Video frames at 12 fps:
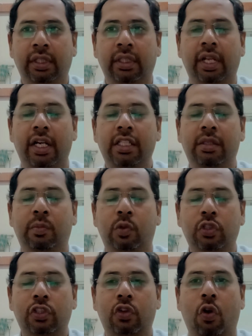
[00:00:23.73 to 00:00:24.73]
That is the
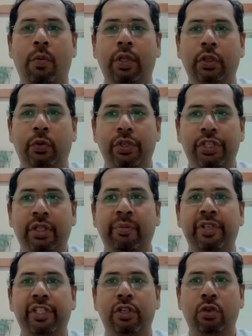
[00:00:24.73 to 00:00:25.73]
most common question
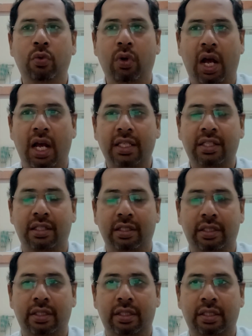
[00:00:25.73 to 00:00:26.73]
patient to ask
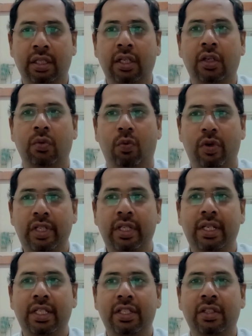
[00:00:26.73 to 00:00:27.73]
us. What is
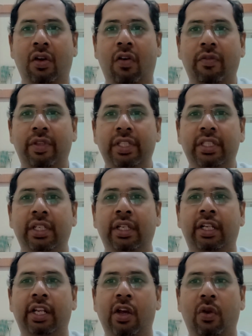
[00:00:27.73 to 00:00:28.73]
the reason of this
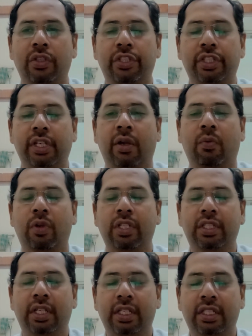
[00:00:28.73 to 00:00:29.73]
etiology and what is
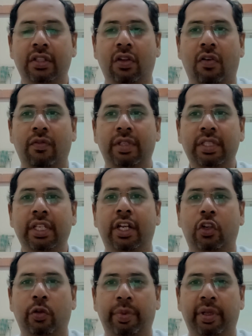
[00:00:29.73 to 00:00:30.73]
the reason of this
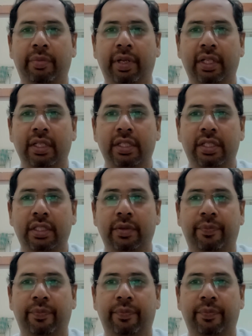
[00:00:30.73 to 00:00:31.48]
ectopic pregnancy?